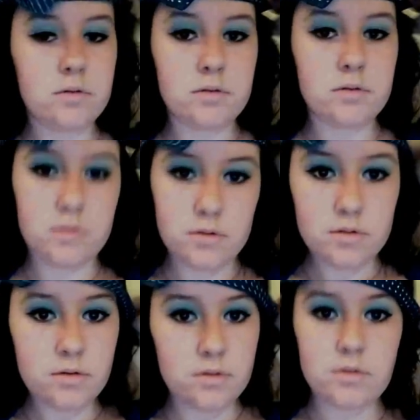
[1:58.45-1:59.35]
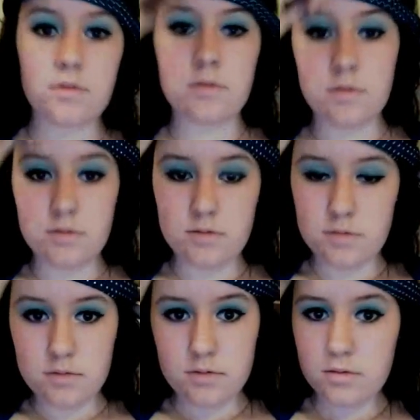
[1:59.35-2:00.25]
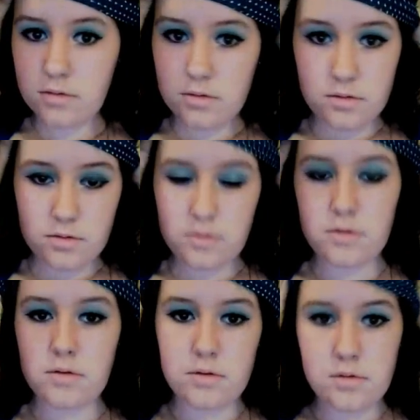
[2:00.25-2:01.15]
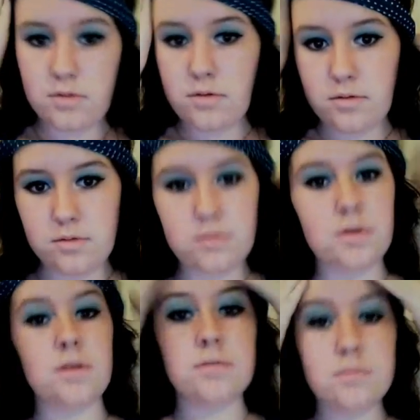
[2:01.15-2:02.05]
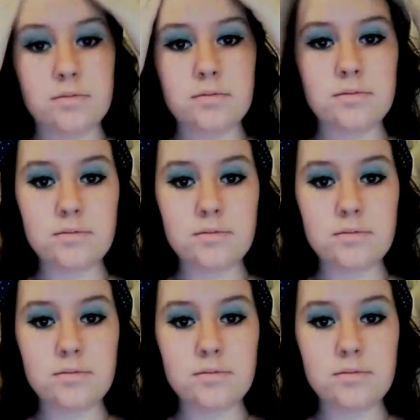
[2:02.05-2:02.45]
(silence)